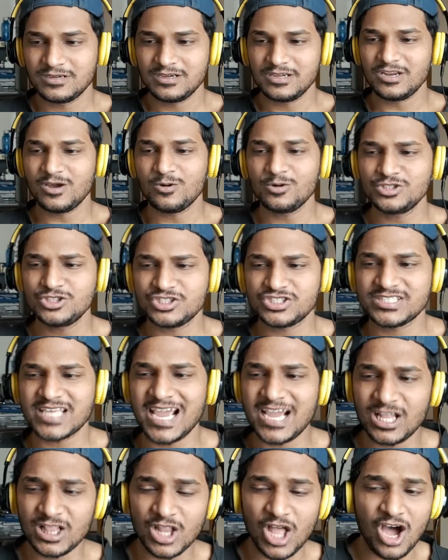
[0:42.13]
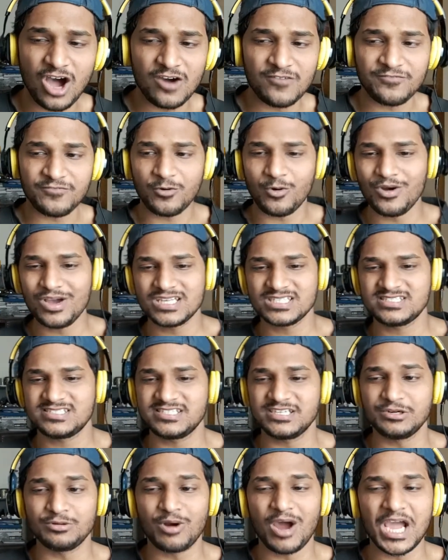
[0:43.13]
You know, we just sang a lot of
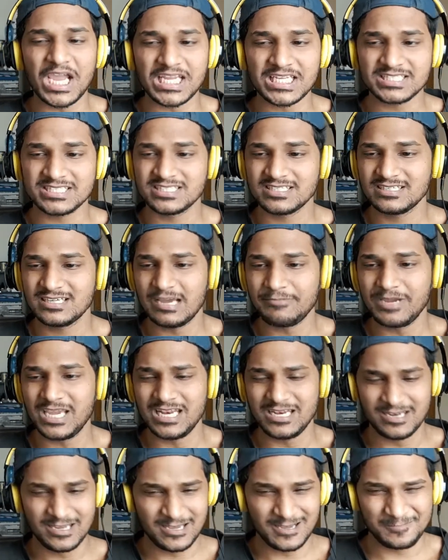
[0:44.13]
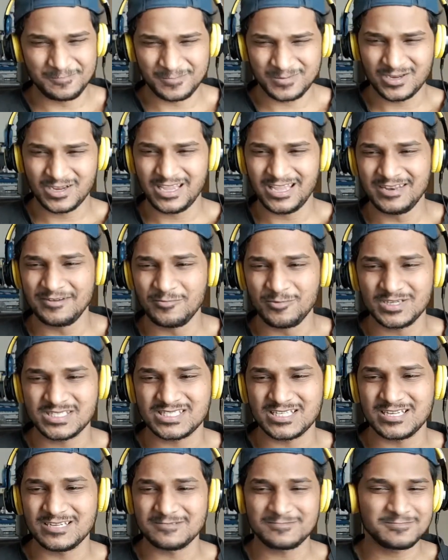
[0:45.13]
OST, right? I mean, in
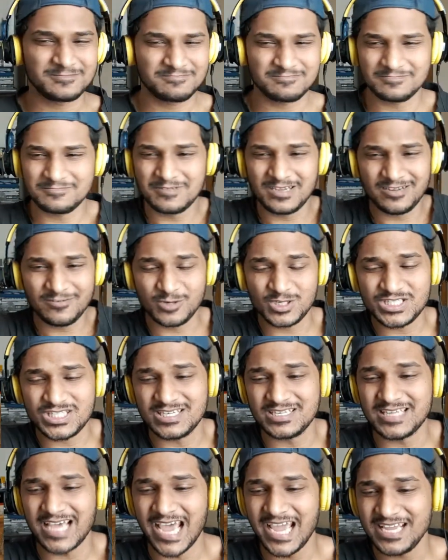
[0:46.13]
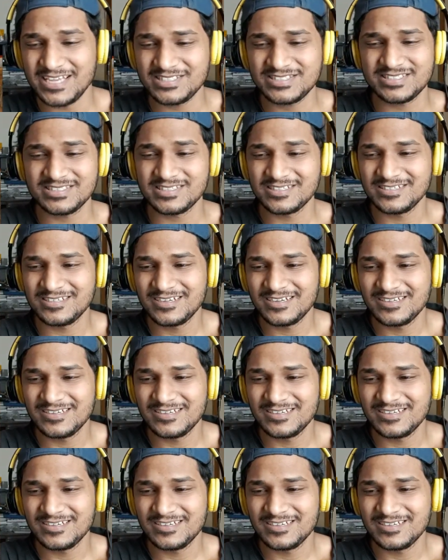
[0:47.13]
recent days.